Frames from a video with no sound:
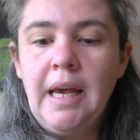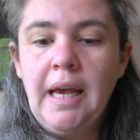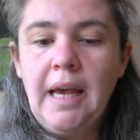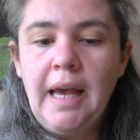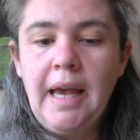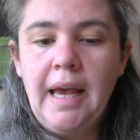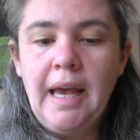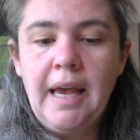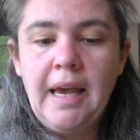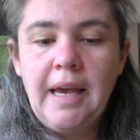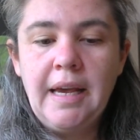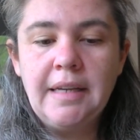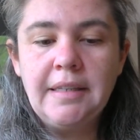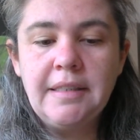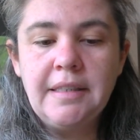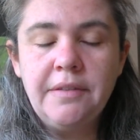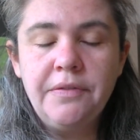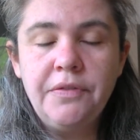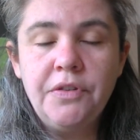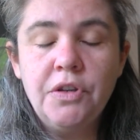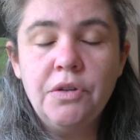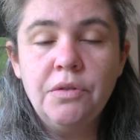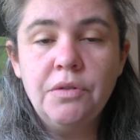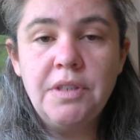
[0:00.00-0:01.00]
And
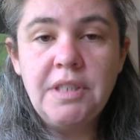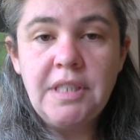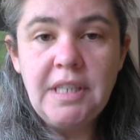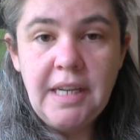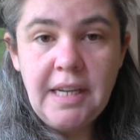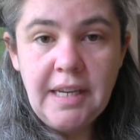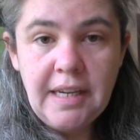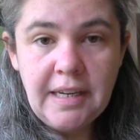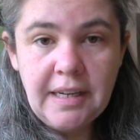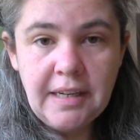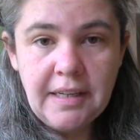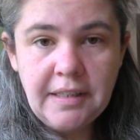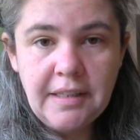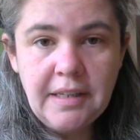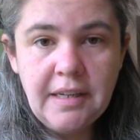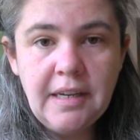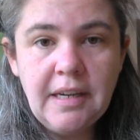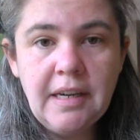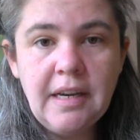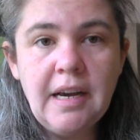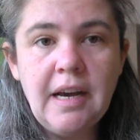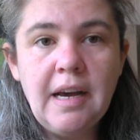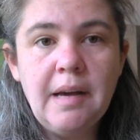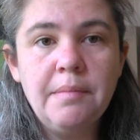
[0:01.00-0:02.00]
if you did,
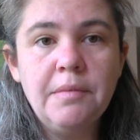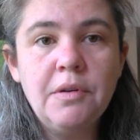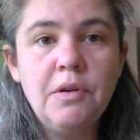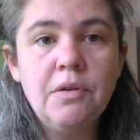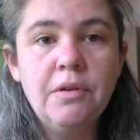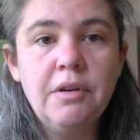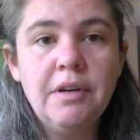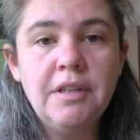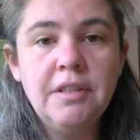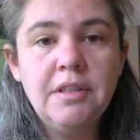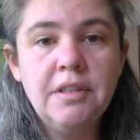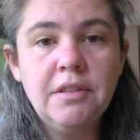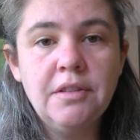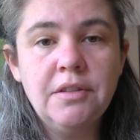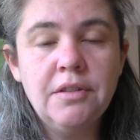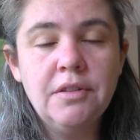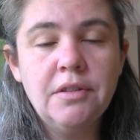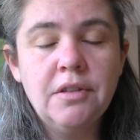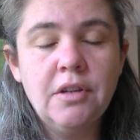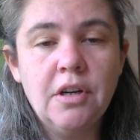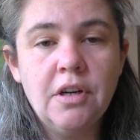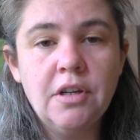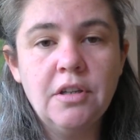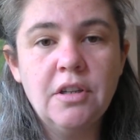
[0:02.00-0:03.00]
I'm going to
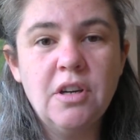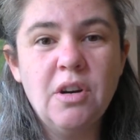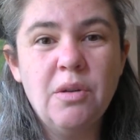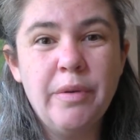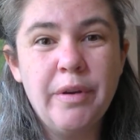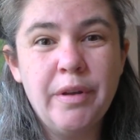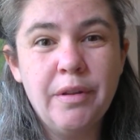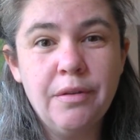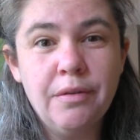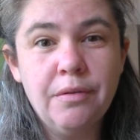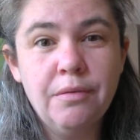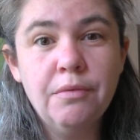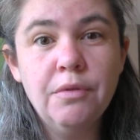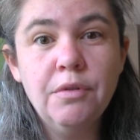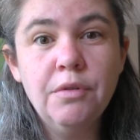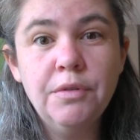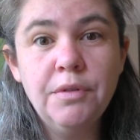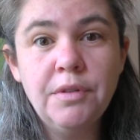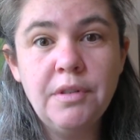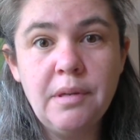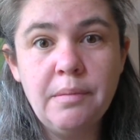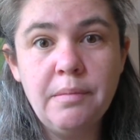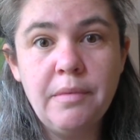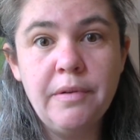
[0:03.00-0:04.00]
start going through
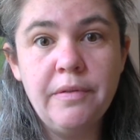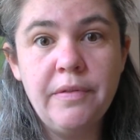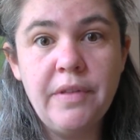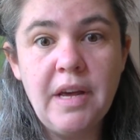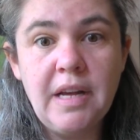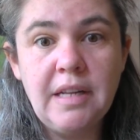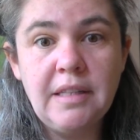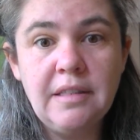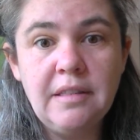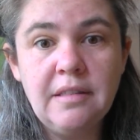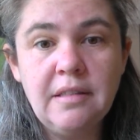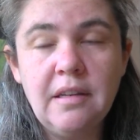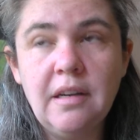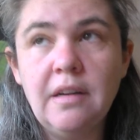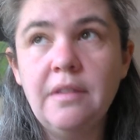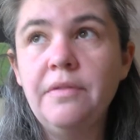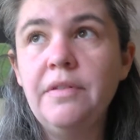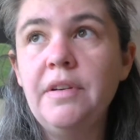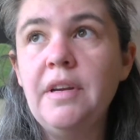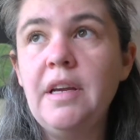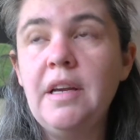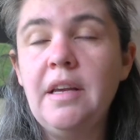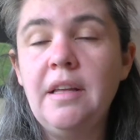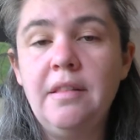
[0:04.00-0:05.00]
some of that
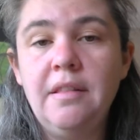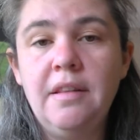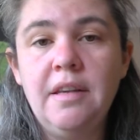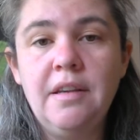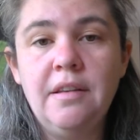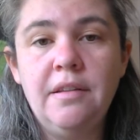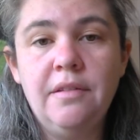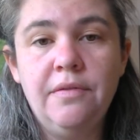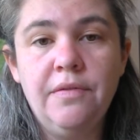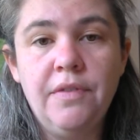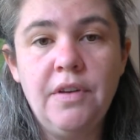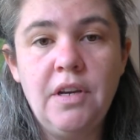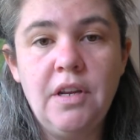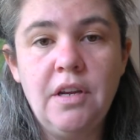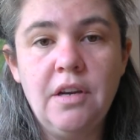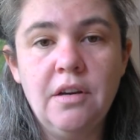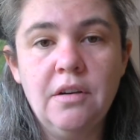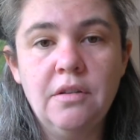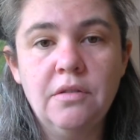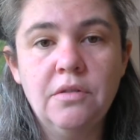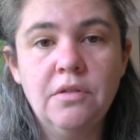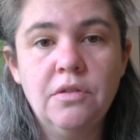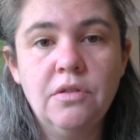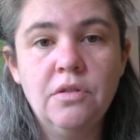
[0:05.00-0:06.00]
stuff in these
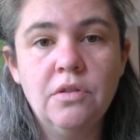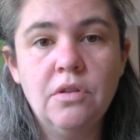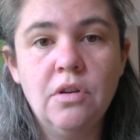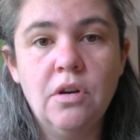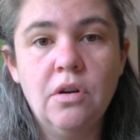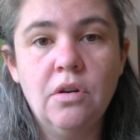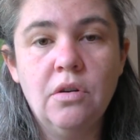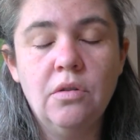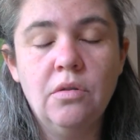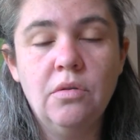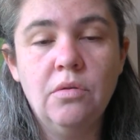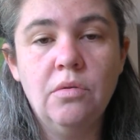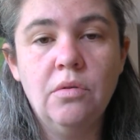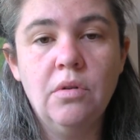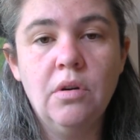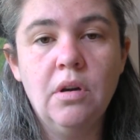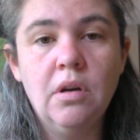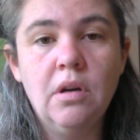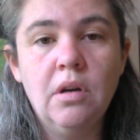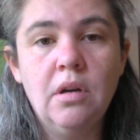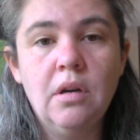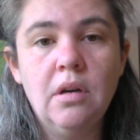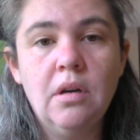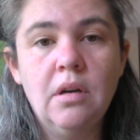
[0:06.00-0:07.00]
videos. So
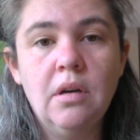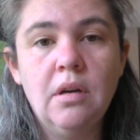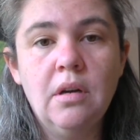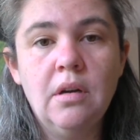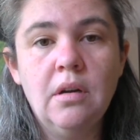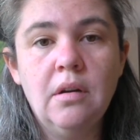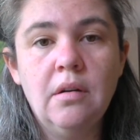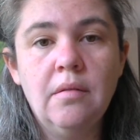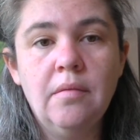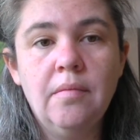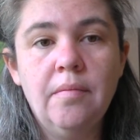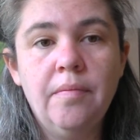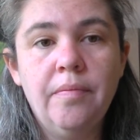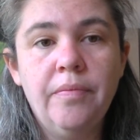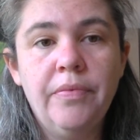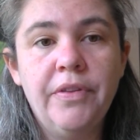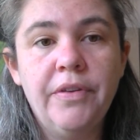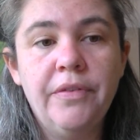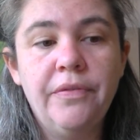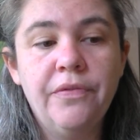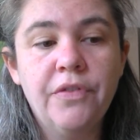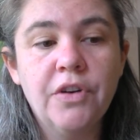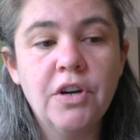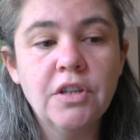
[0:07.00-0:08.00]

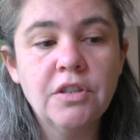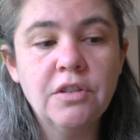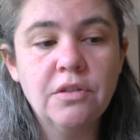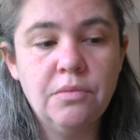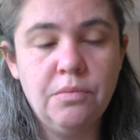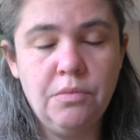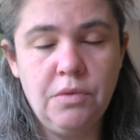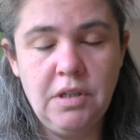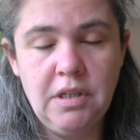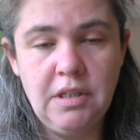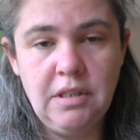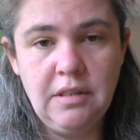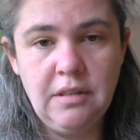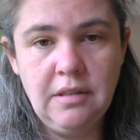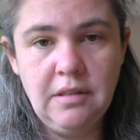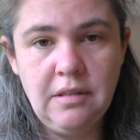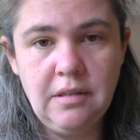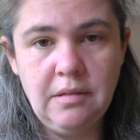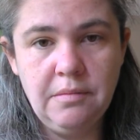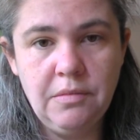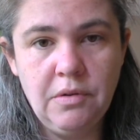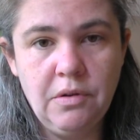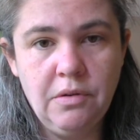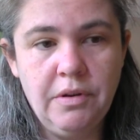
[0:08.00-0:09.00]
the first one
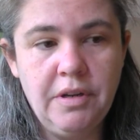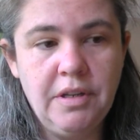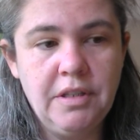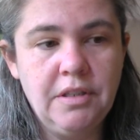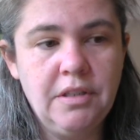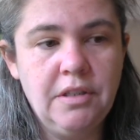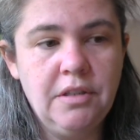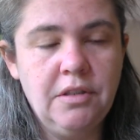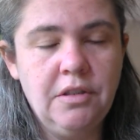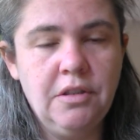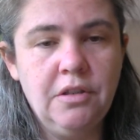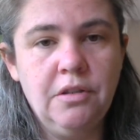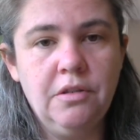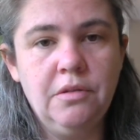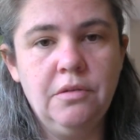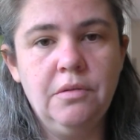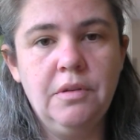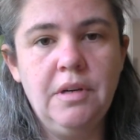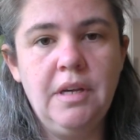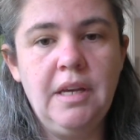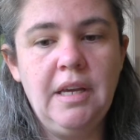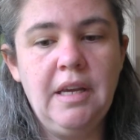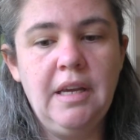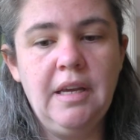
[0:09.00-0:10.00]
I'm going to do
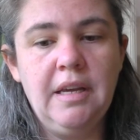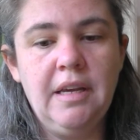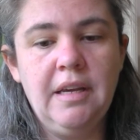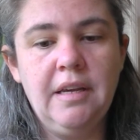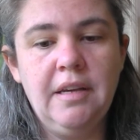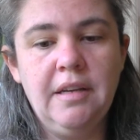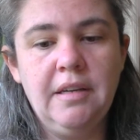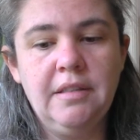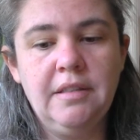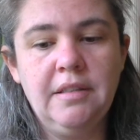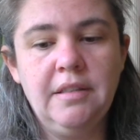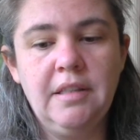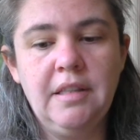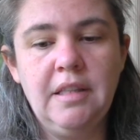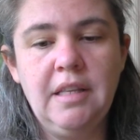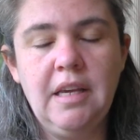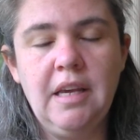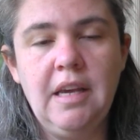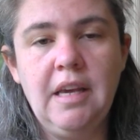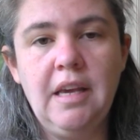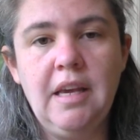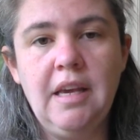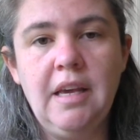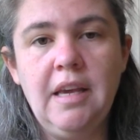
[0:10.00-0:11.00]
is
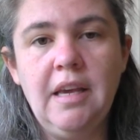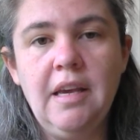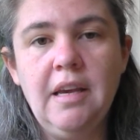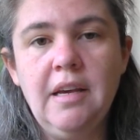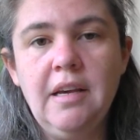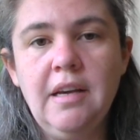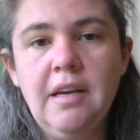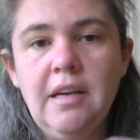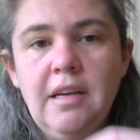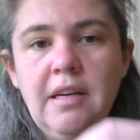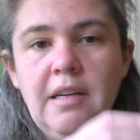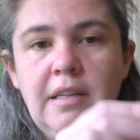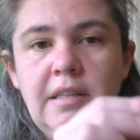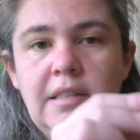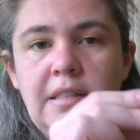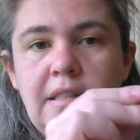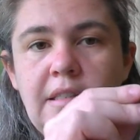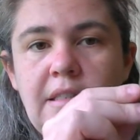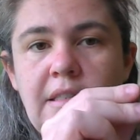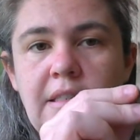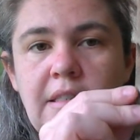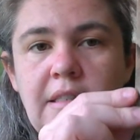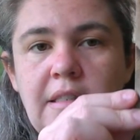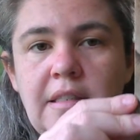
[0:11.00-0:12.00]
the
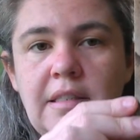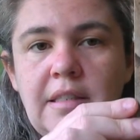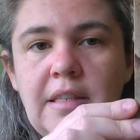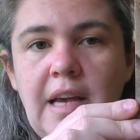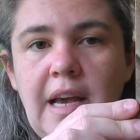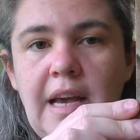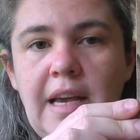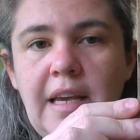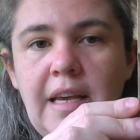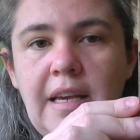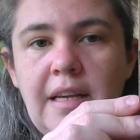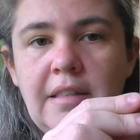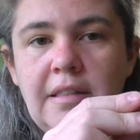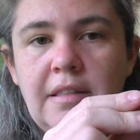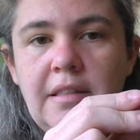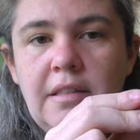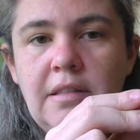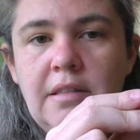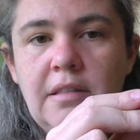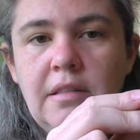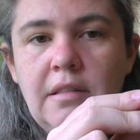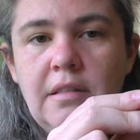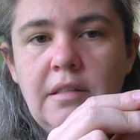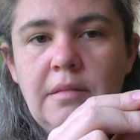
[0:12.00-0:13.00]
science
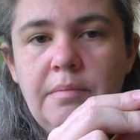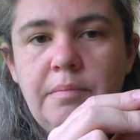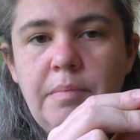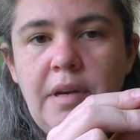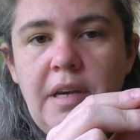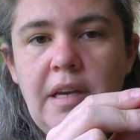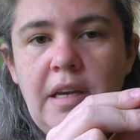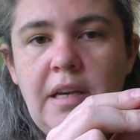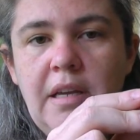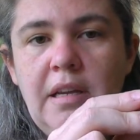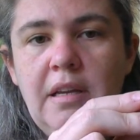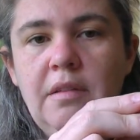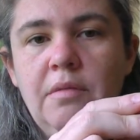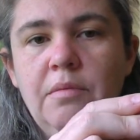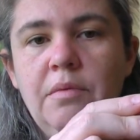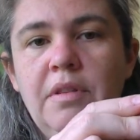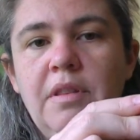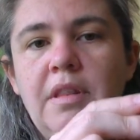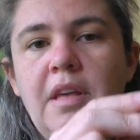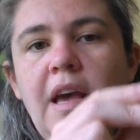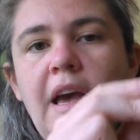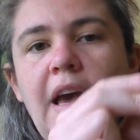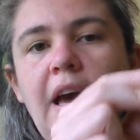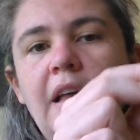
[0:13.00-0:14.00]
spin with
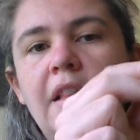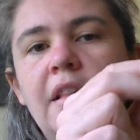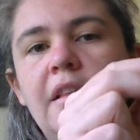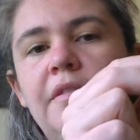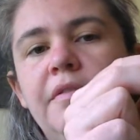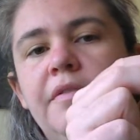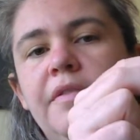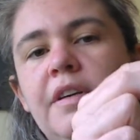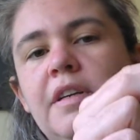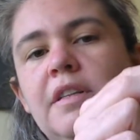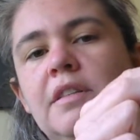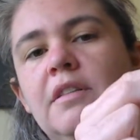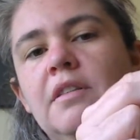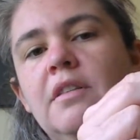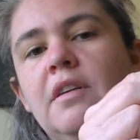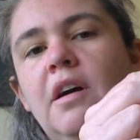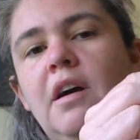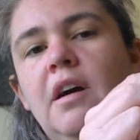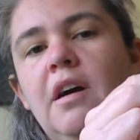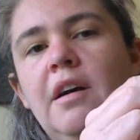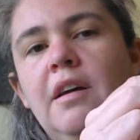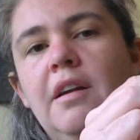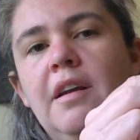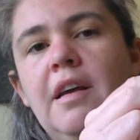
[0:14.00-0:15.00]
the elephants
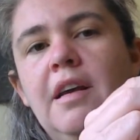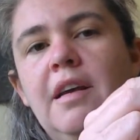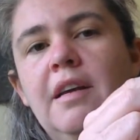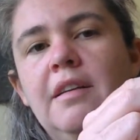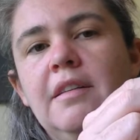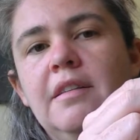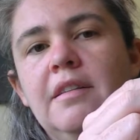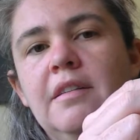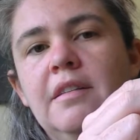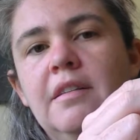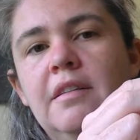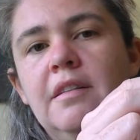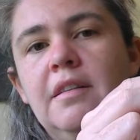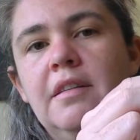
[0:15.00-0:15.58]
on it.